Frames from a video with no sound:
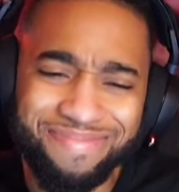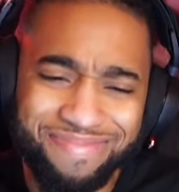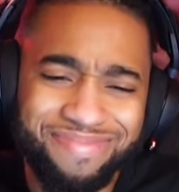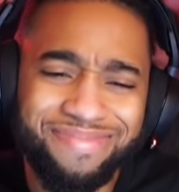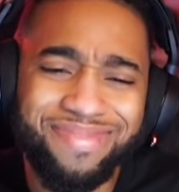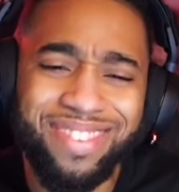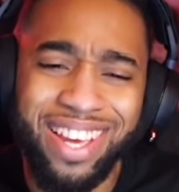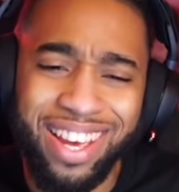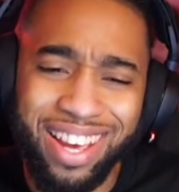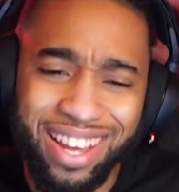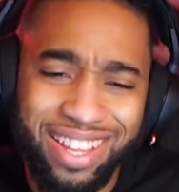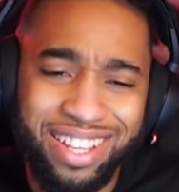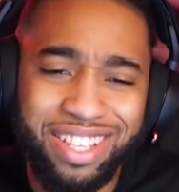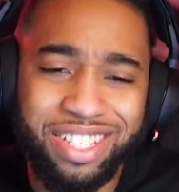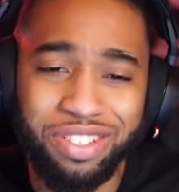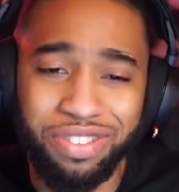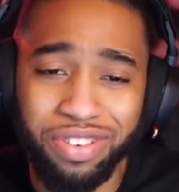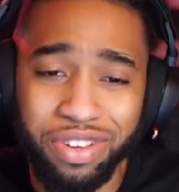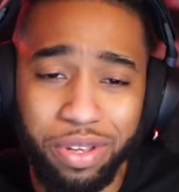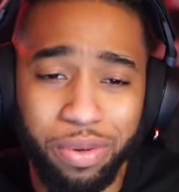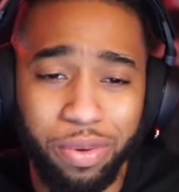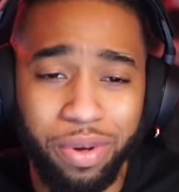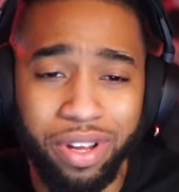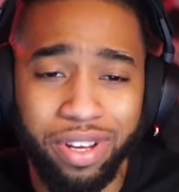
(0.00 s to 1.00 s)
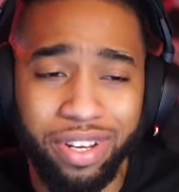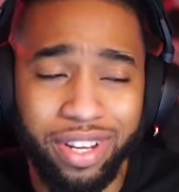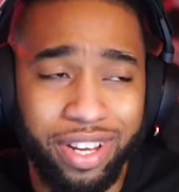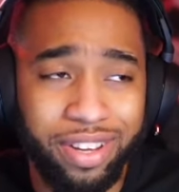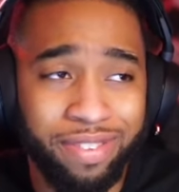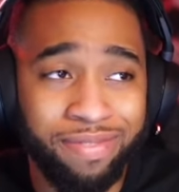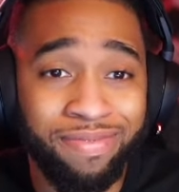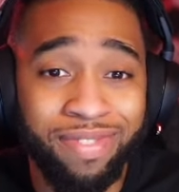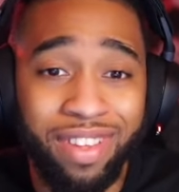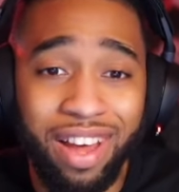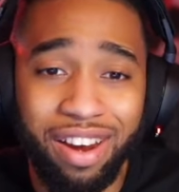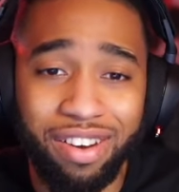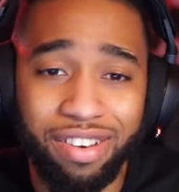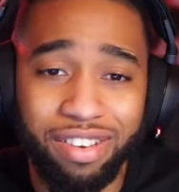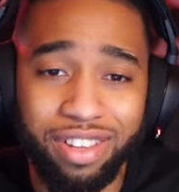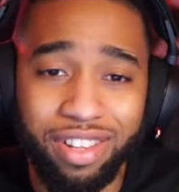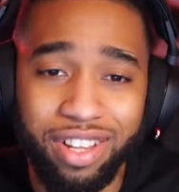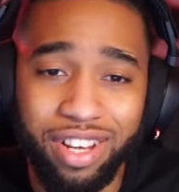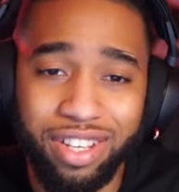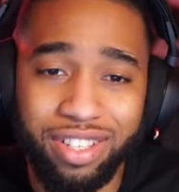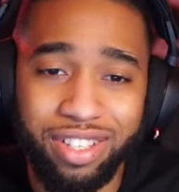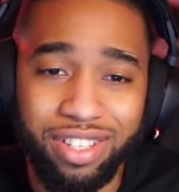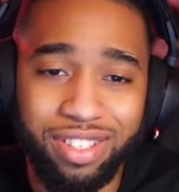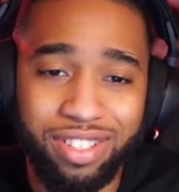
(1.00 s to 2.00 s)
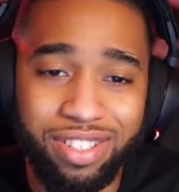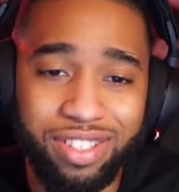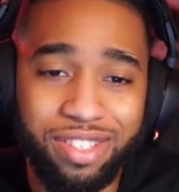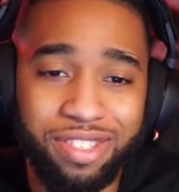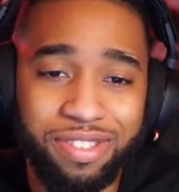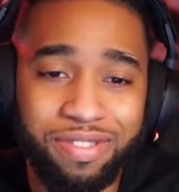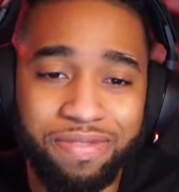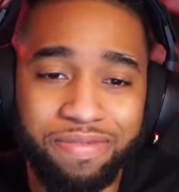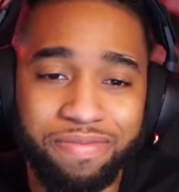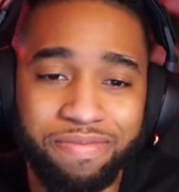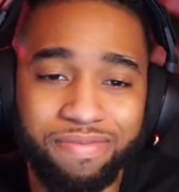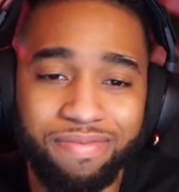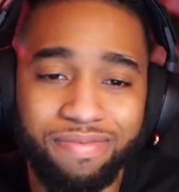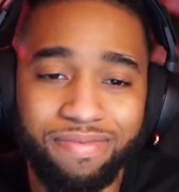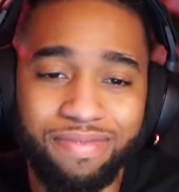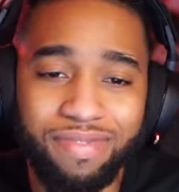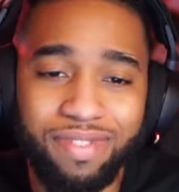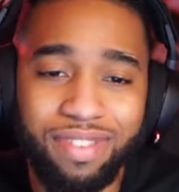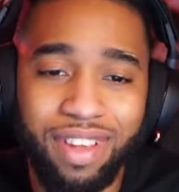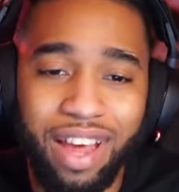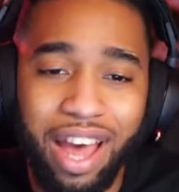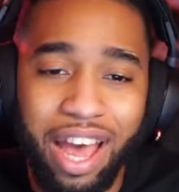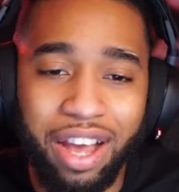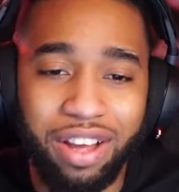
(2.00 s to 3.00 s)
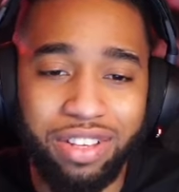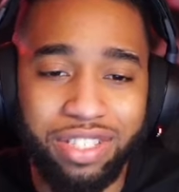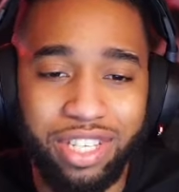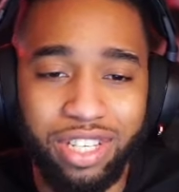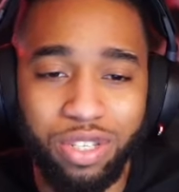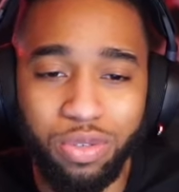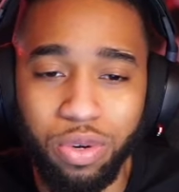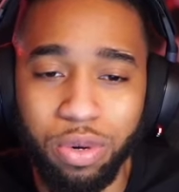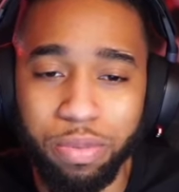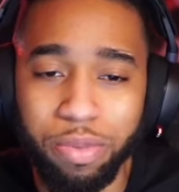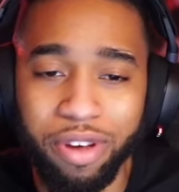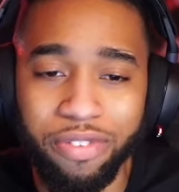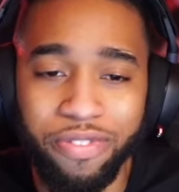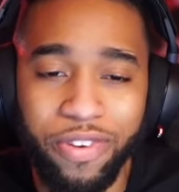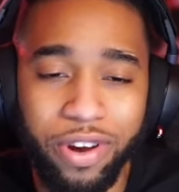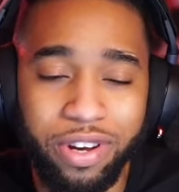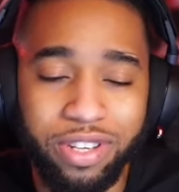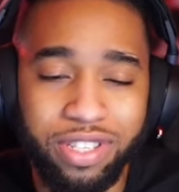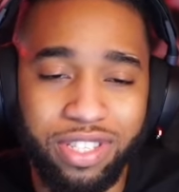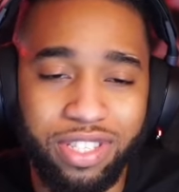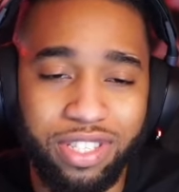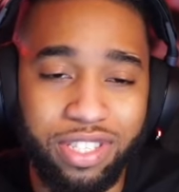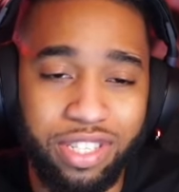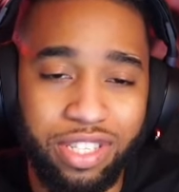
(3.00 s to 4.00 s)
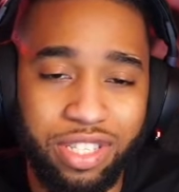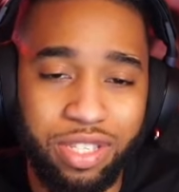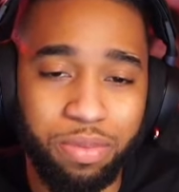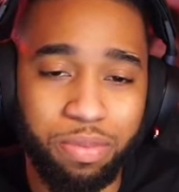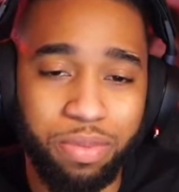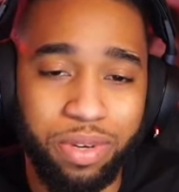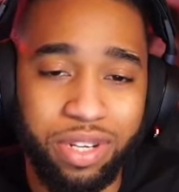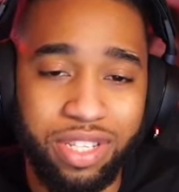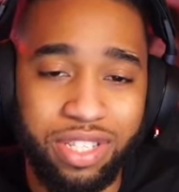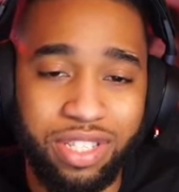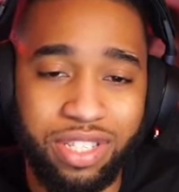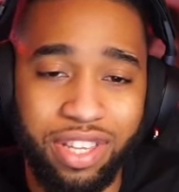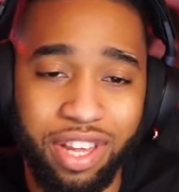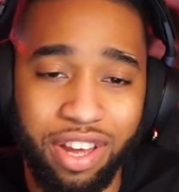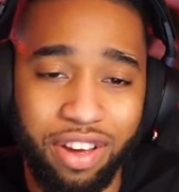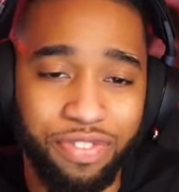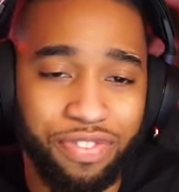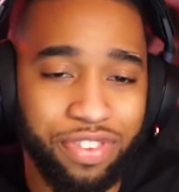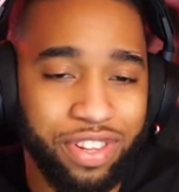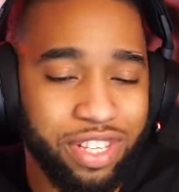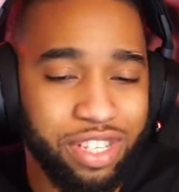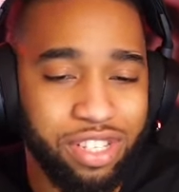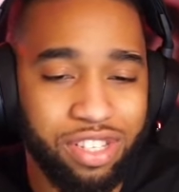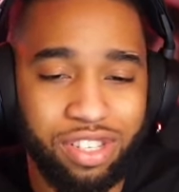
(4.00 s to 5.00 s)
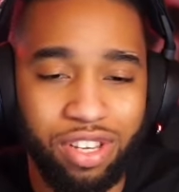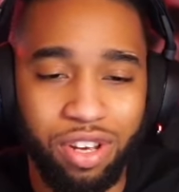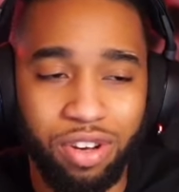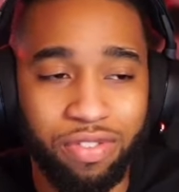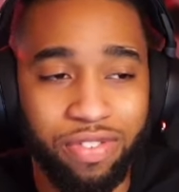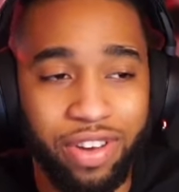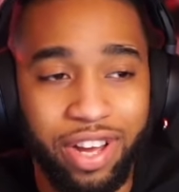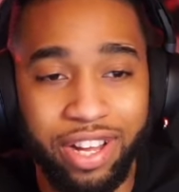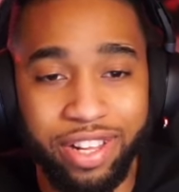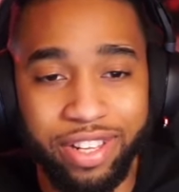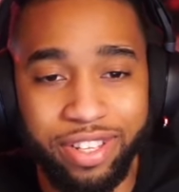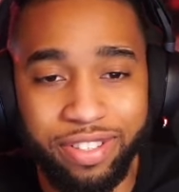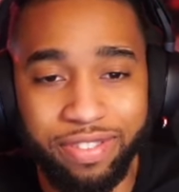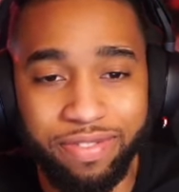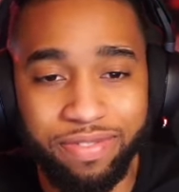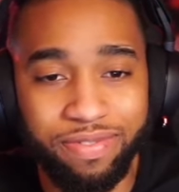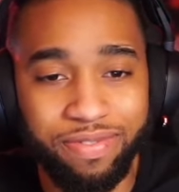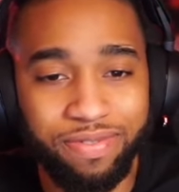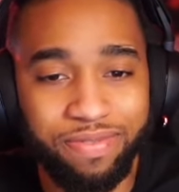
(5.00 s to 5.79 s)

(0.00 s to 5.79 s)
Yeah, this is really well done. I really like this. I ain't gonna say it's one of my favorites of the season, but it's definitely so valid.